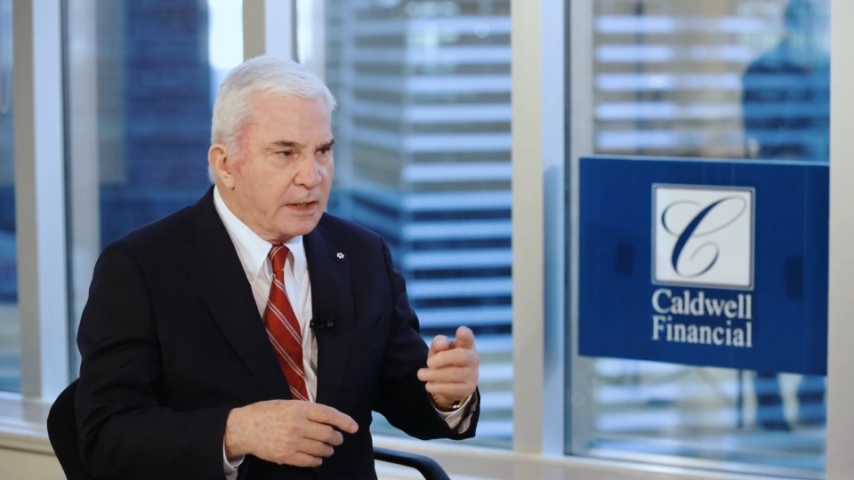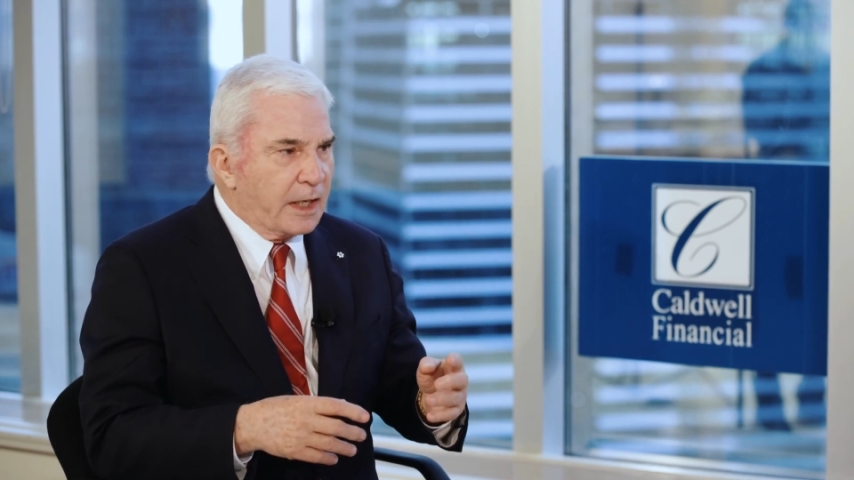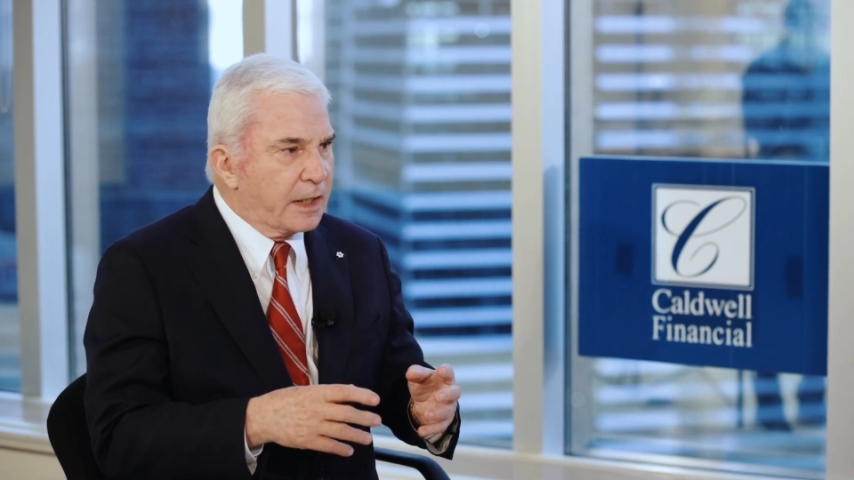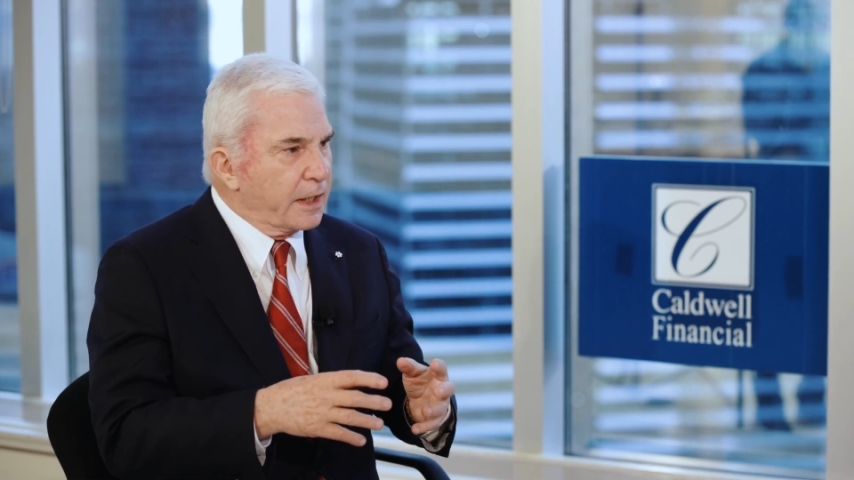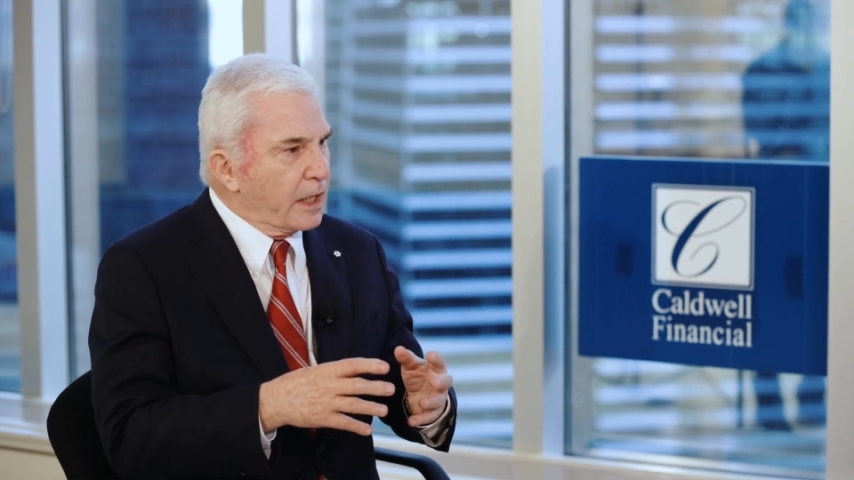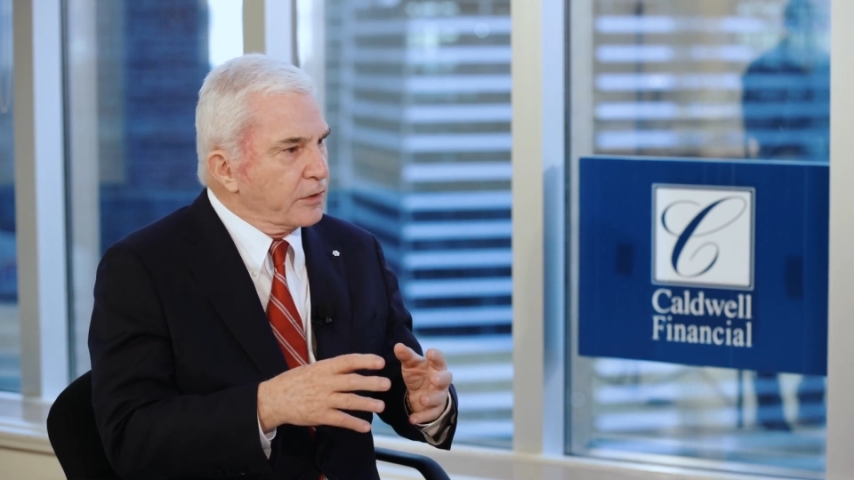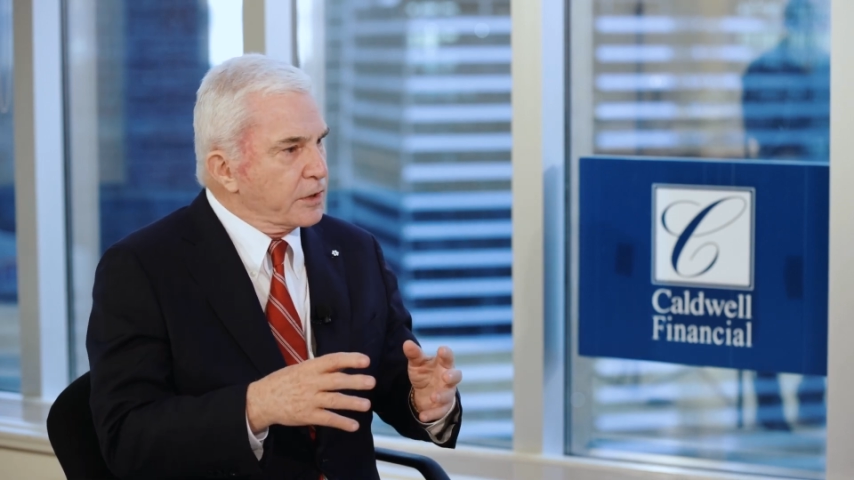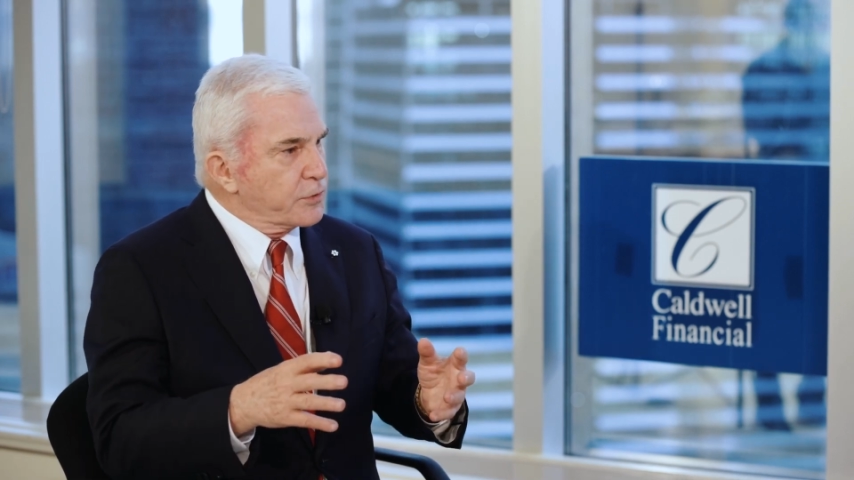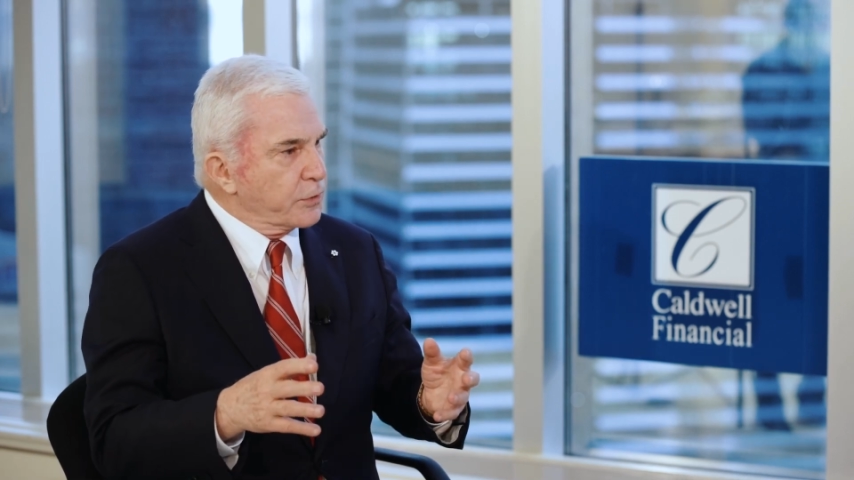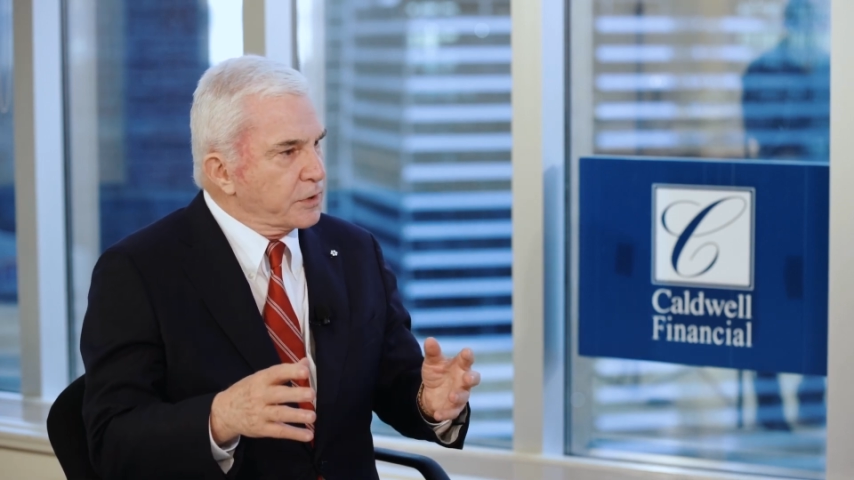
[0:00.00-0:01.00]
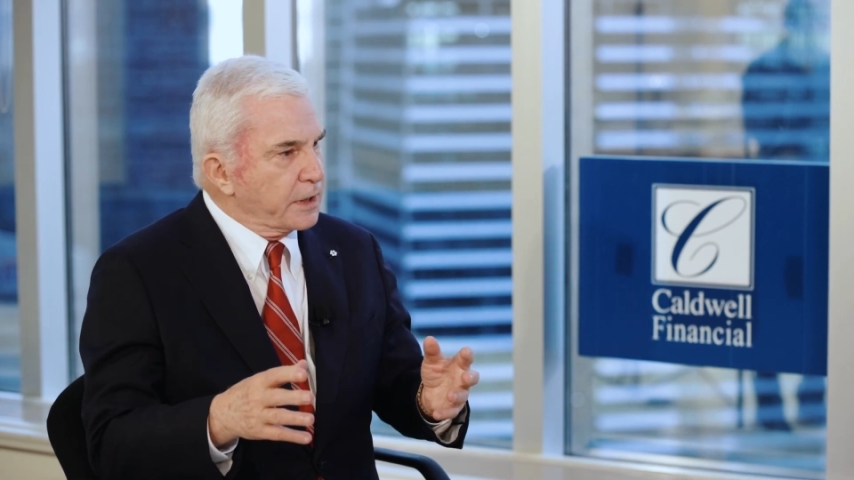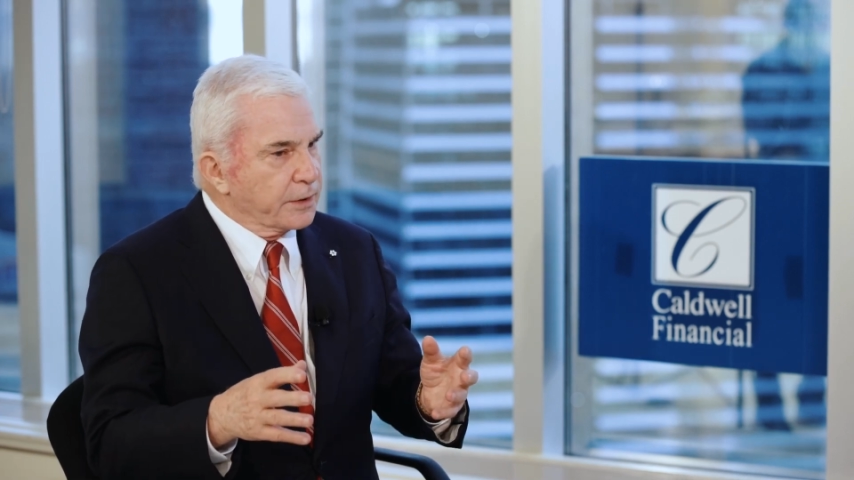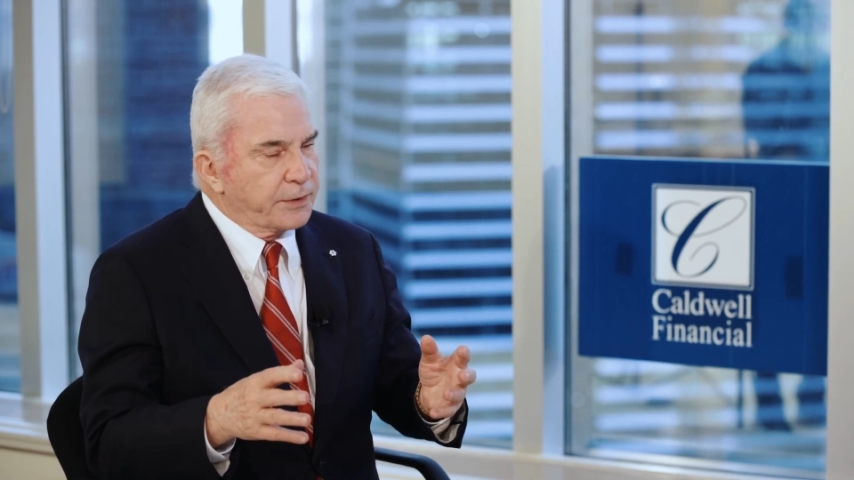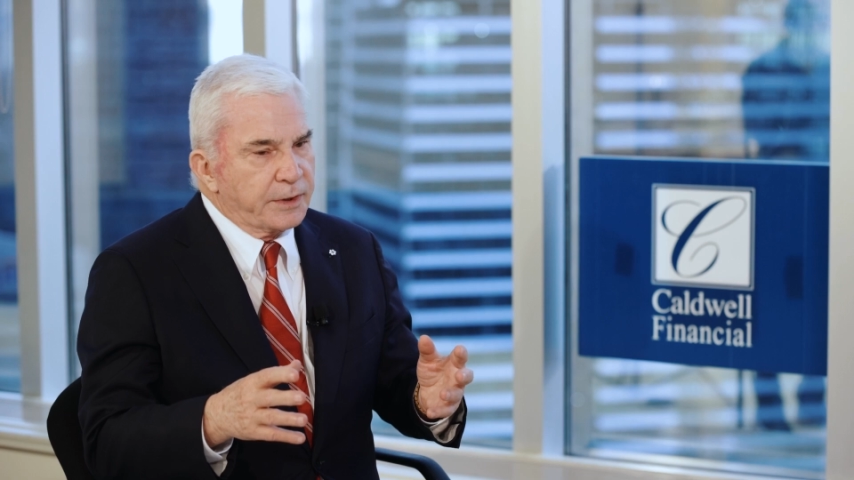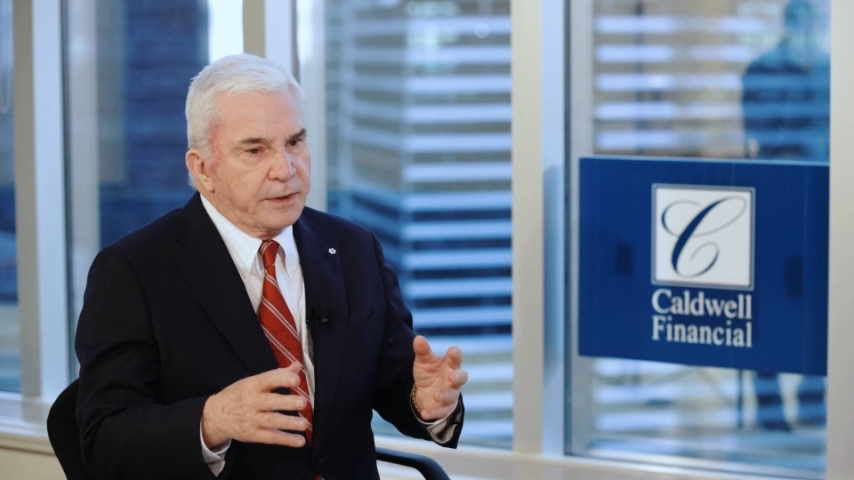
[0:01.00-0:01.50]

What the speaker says: And it now gives you a yield